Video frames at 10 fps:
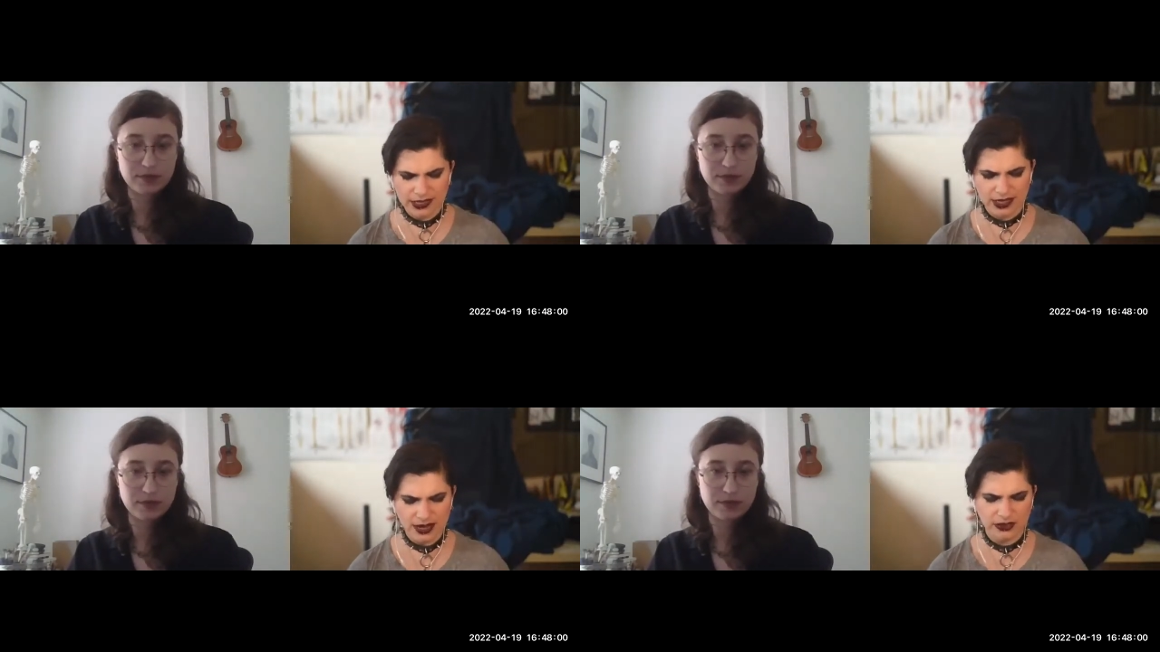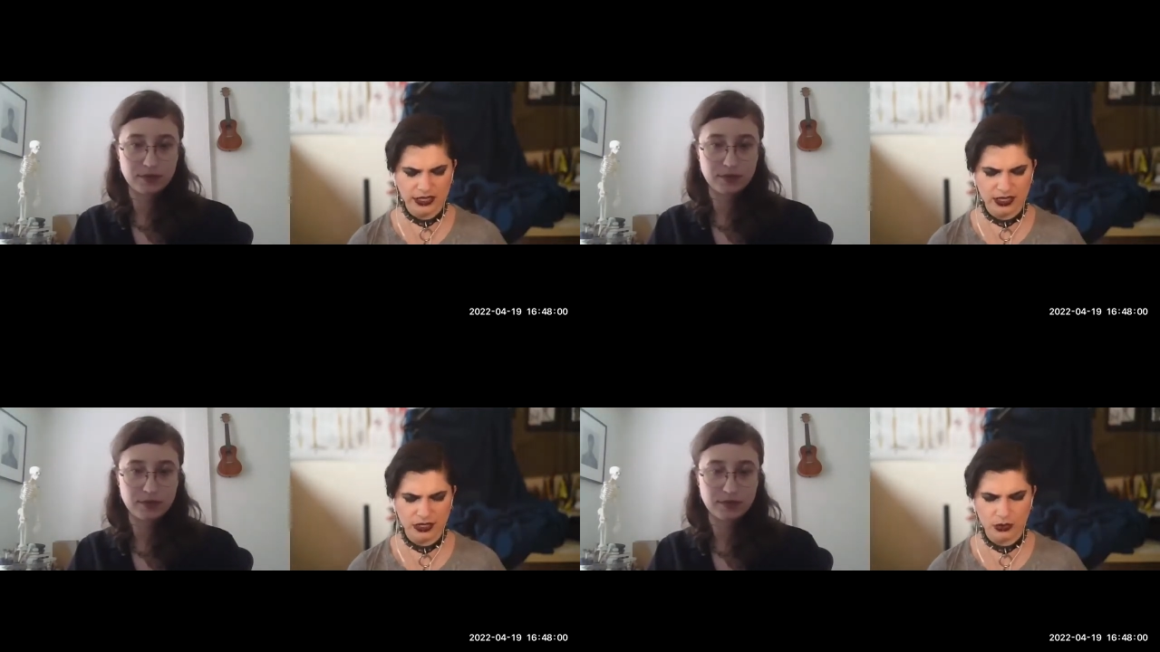Speaker 1: that i've
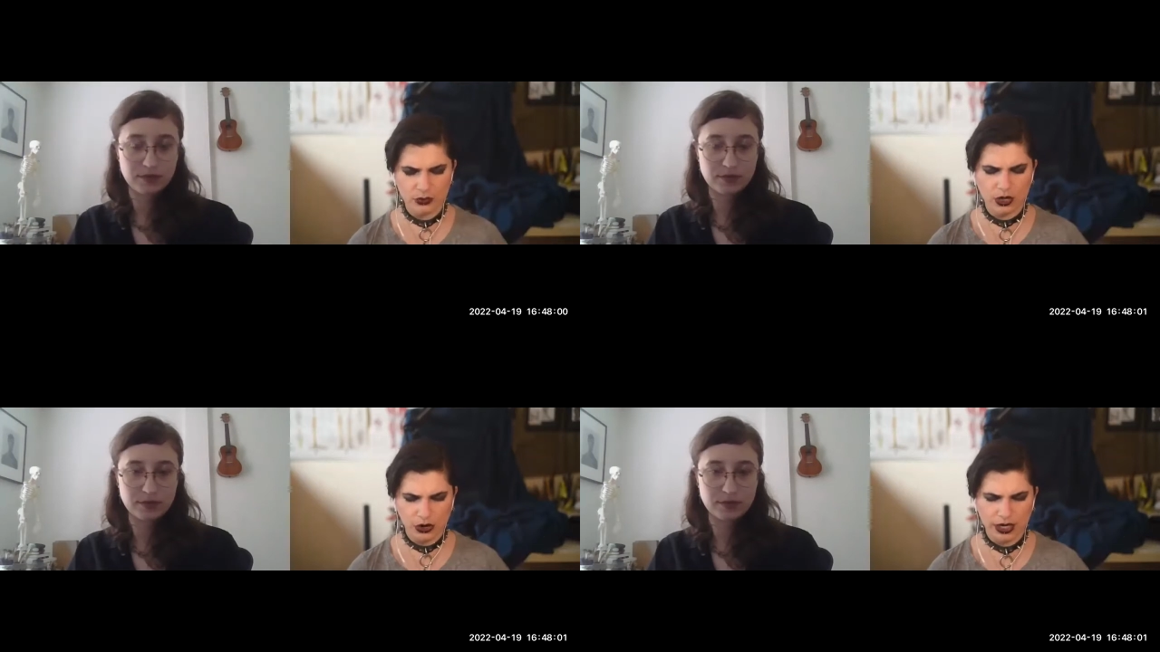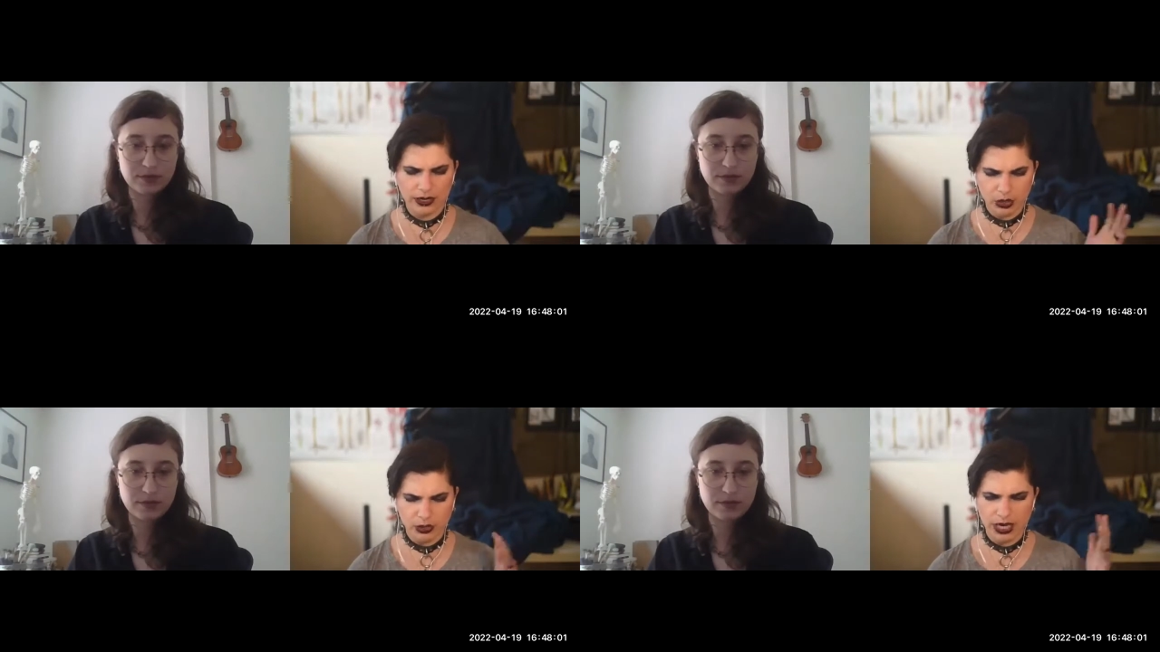listened to regarding
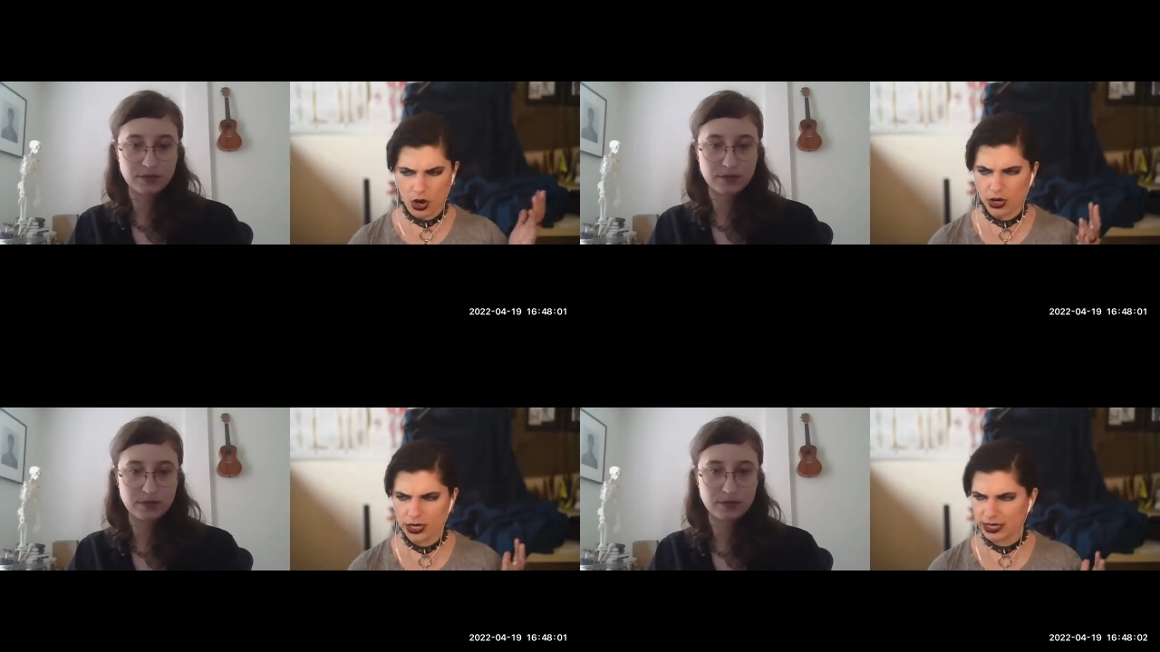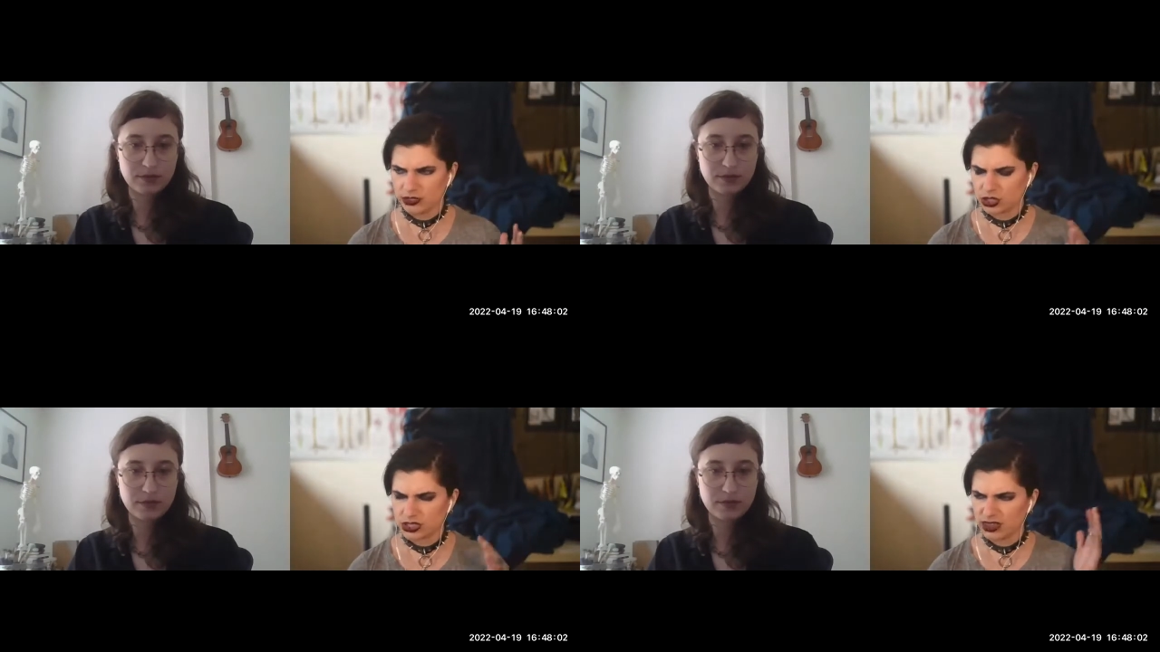beauty and art and
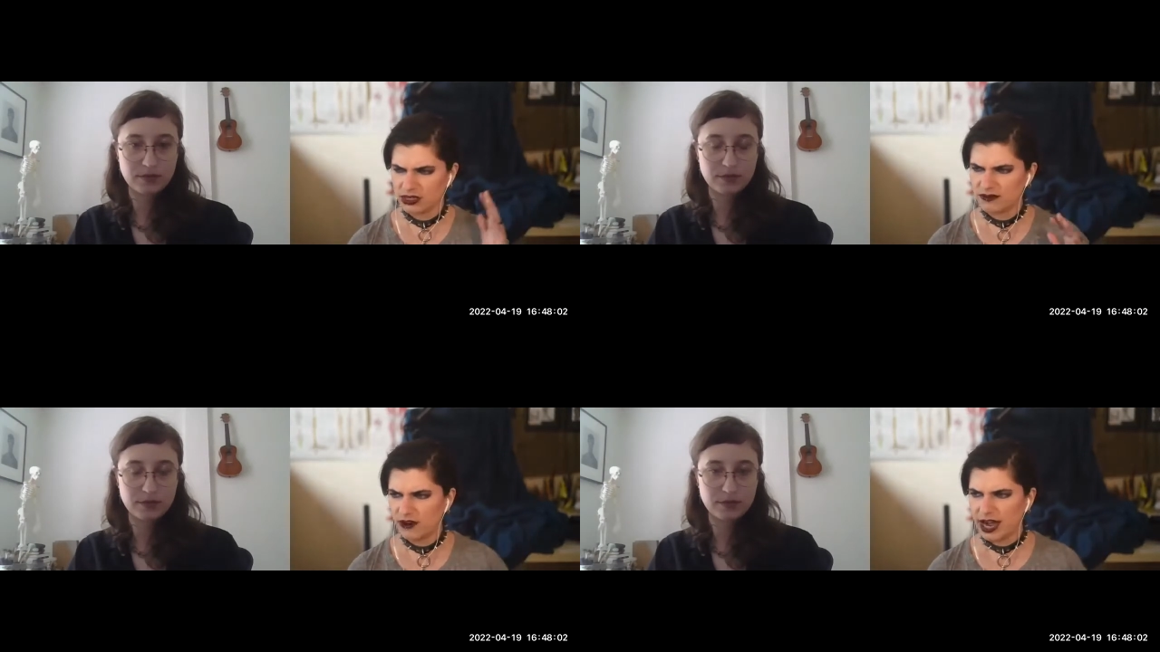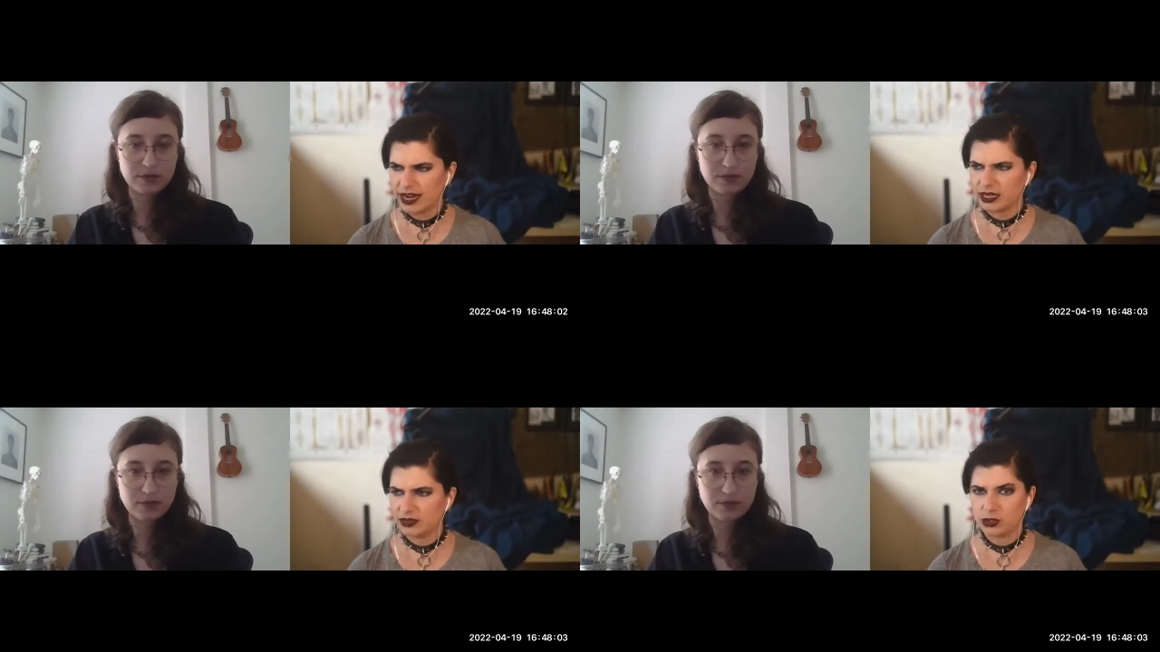just like the
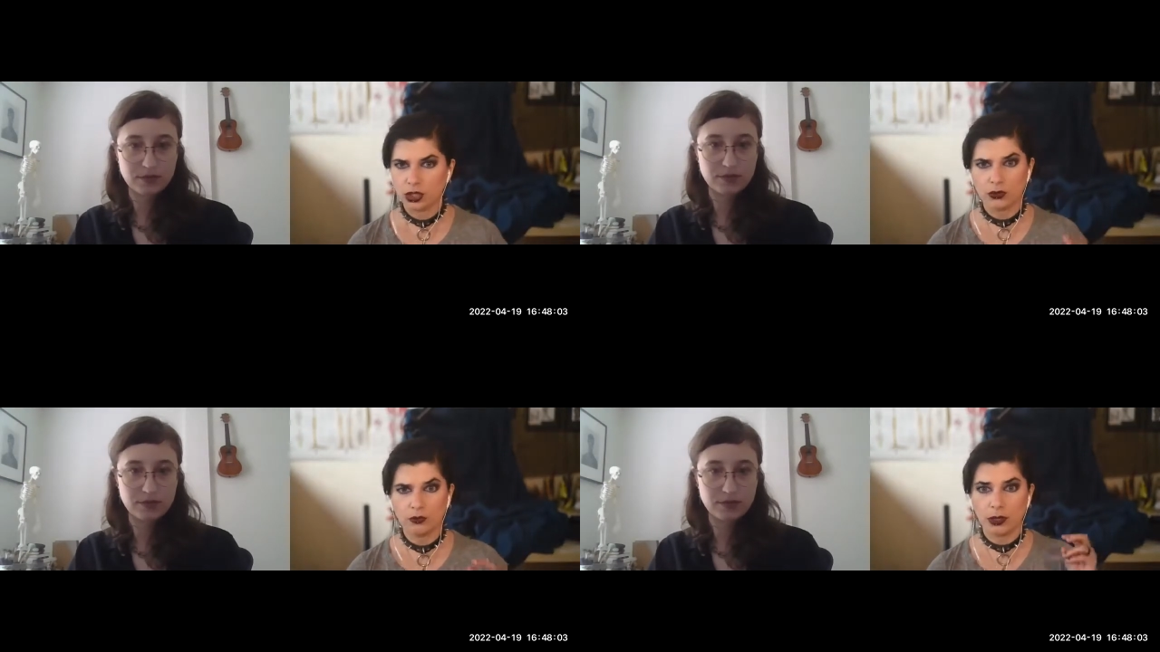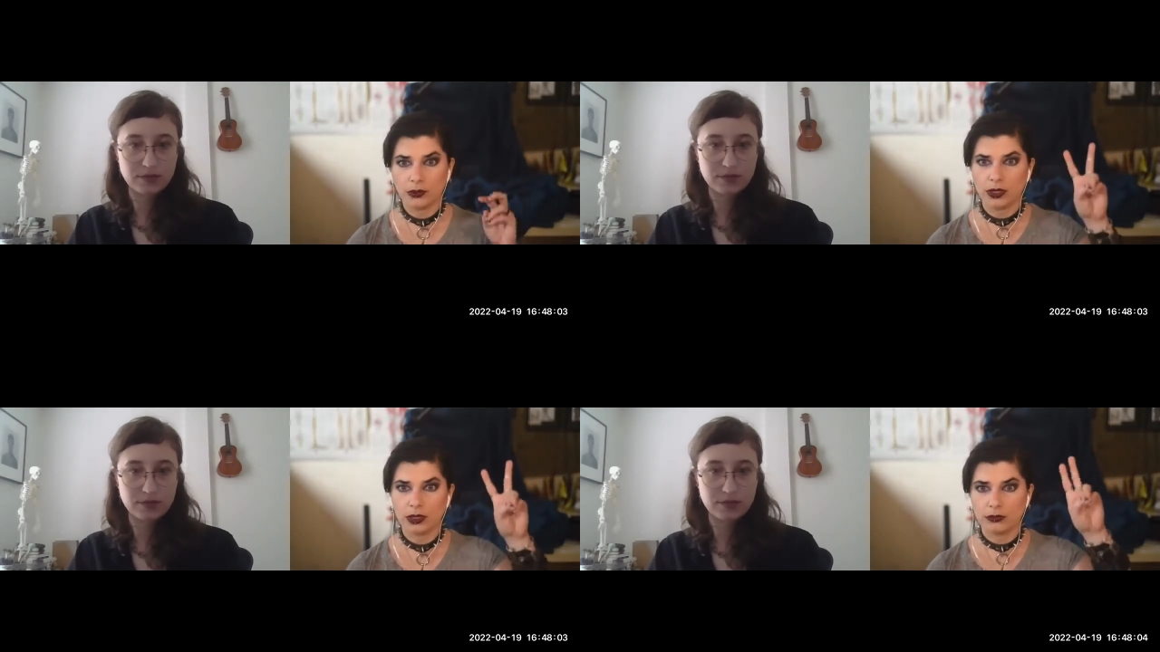divine and you know
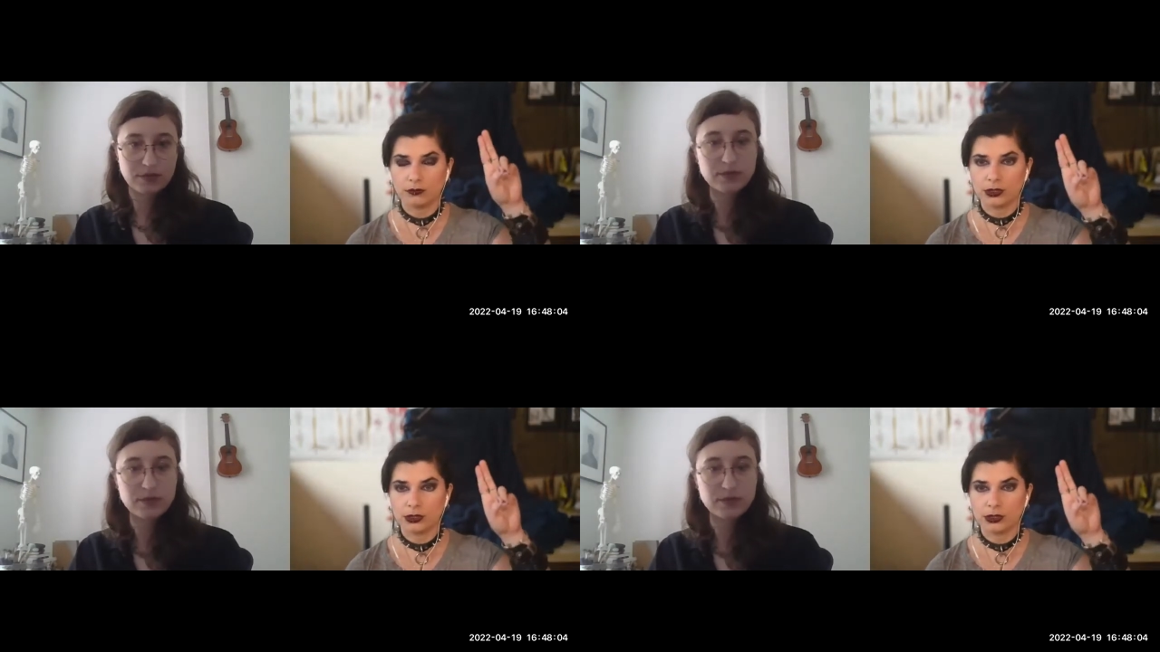uh,